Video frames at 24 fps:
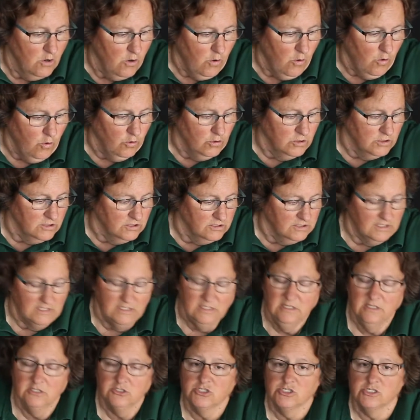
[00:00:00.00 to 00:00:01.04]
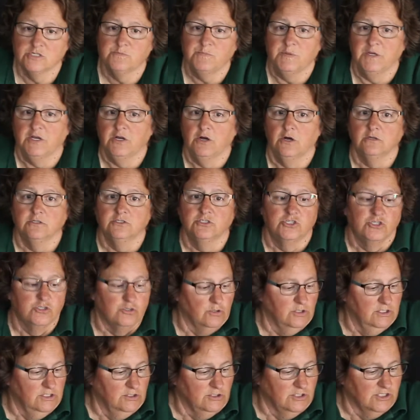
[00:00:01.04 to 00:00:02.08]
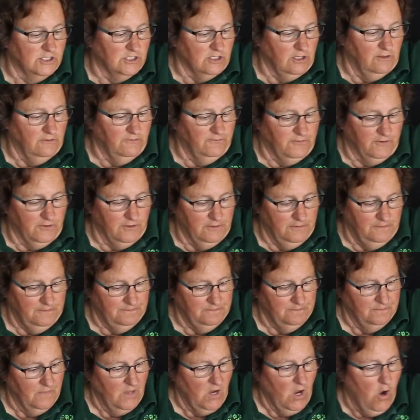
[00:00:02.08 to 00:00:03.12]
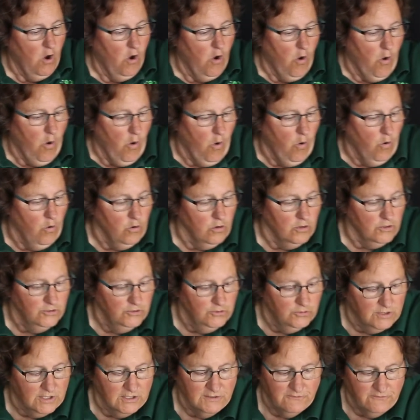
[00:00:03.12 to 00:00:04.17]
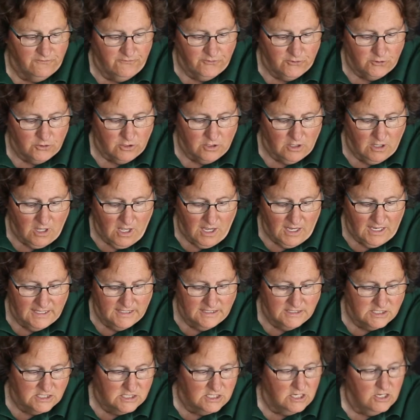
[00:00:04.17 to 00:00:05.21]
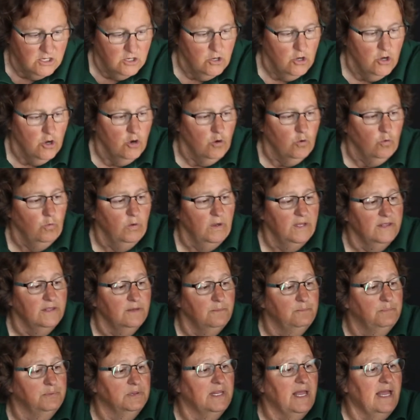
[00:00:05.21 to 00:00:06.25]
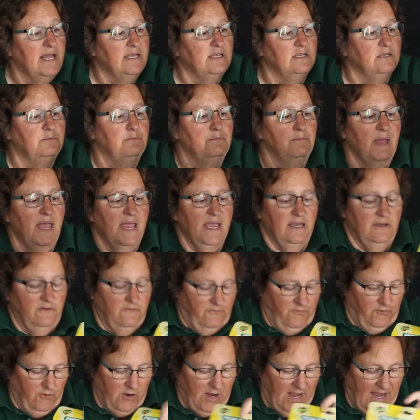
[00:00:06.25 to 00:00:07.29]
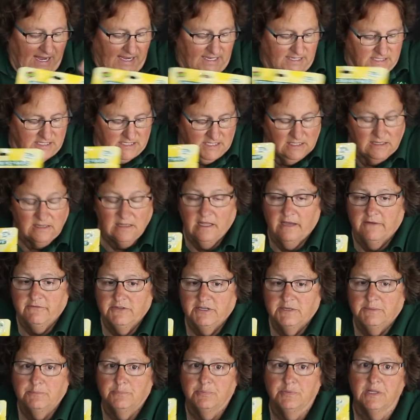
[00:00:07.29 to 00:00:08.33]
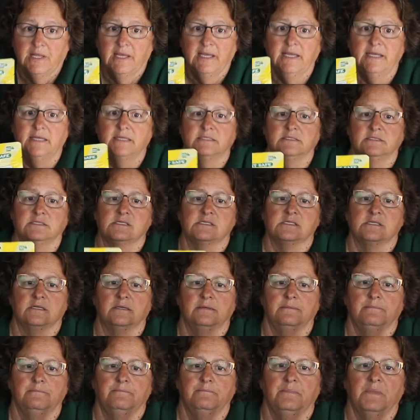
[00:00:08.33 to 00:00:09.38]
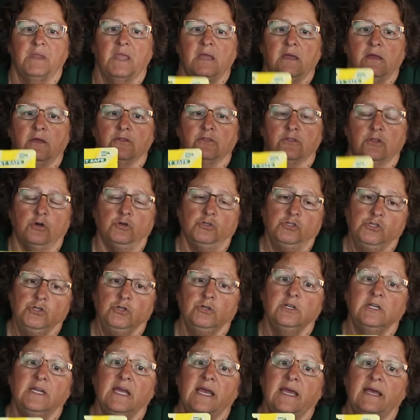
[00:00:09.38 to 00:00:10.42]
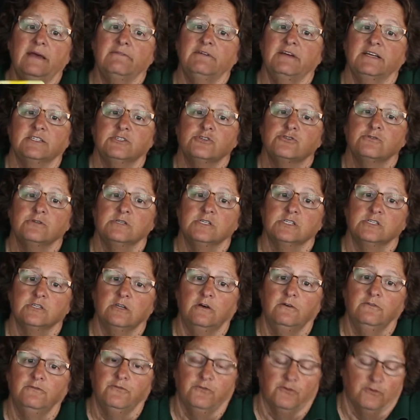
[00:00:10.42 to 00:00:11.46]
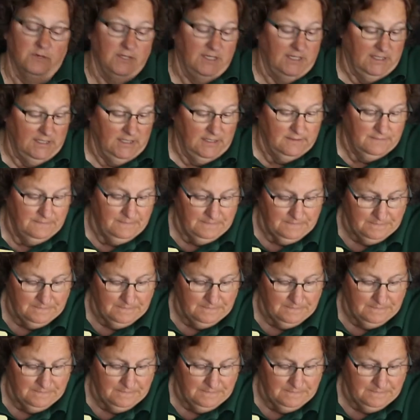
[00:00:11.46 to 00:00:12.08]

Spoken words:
or it'll just be called soil sulfur, or you can fertilize with a blend made for acid-loving plants. Those are going to have extra sulfur in it.